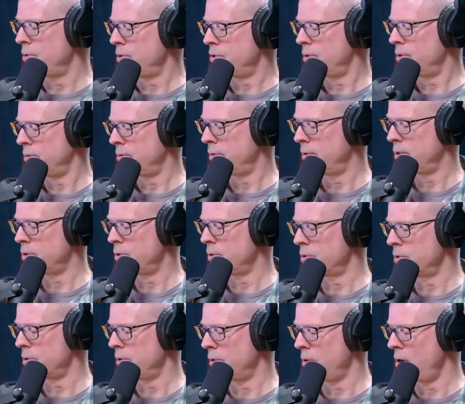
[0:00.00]
was a
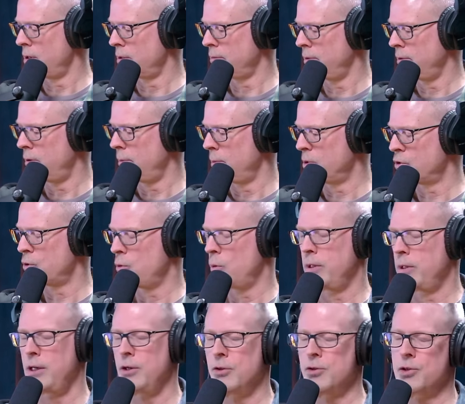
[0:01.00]
long, almost
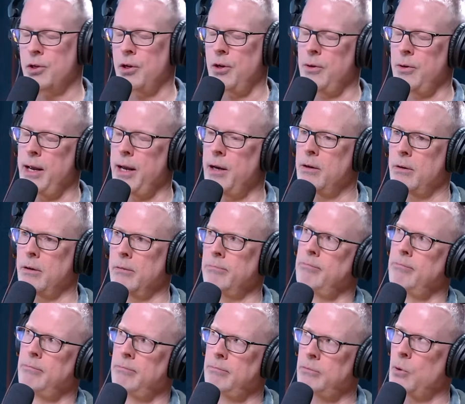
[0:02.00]
20 years ago now, or
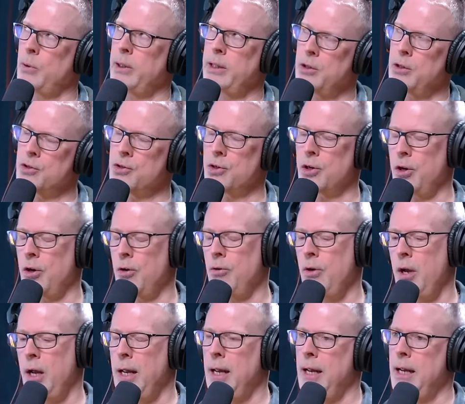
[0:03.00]
20 years ago.
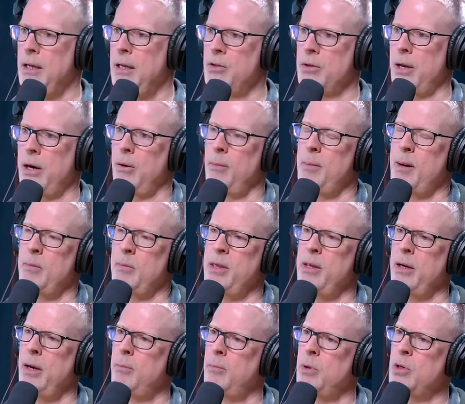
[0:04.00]
So I don't remember
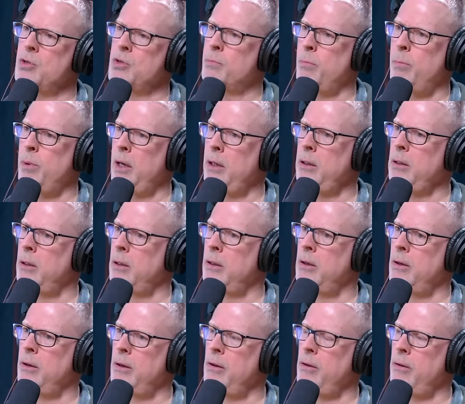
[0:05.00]
the numbers, but
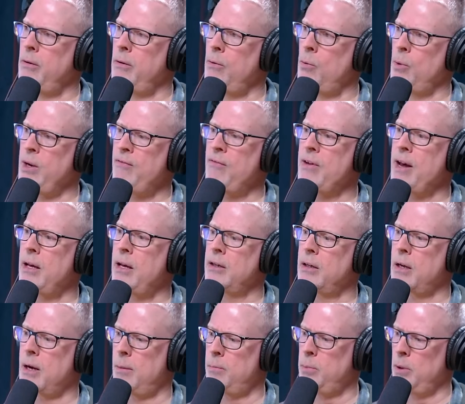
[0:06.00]
we found a
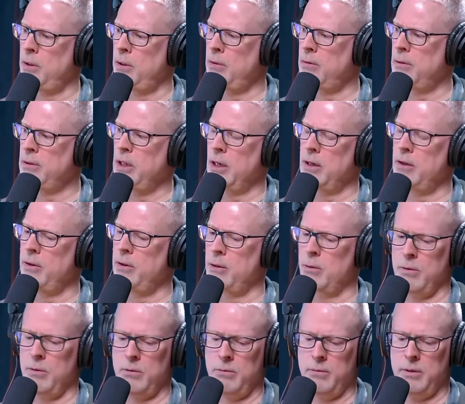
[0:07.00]
couple, you know,
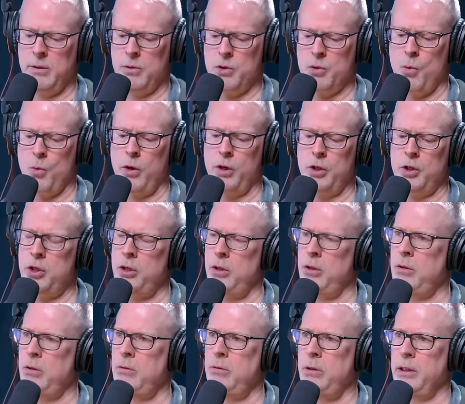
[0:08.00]
there was one or
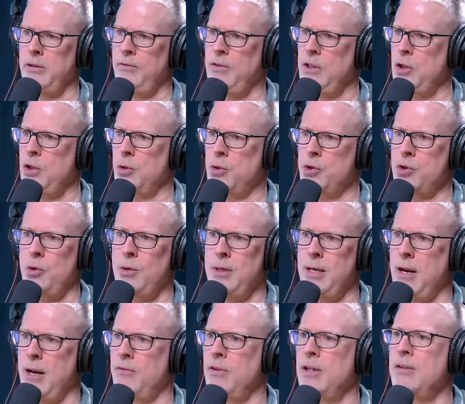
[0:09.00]
two individuals who had
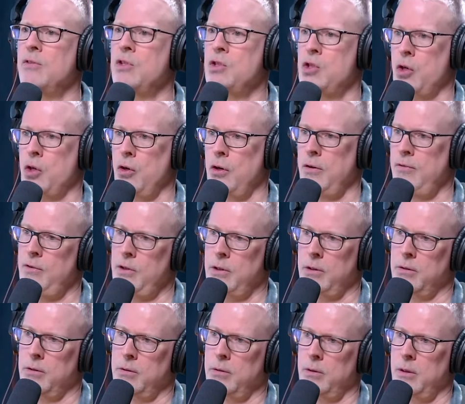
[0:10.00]
never even served.
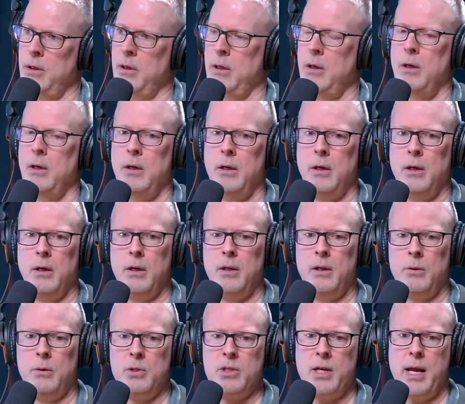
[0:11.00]

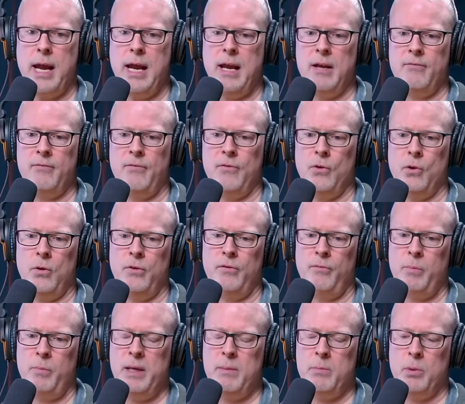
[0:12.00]
There was a handful
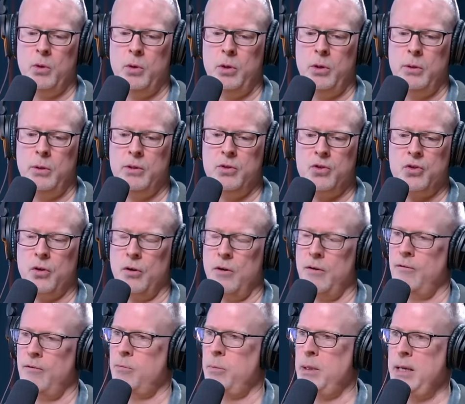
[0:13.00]
of people who had
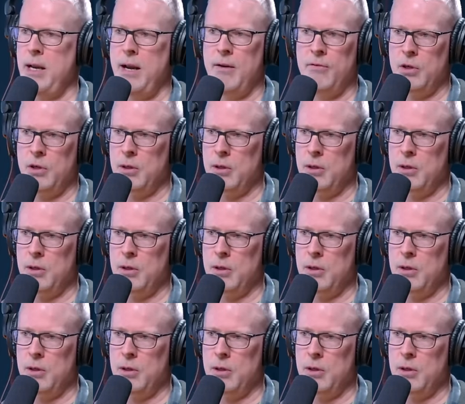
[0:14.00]
served but never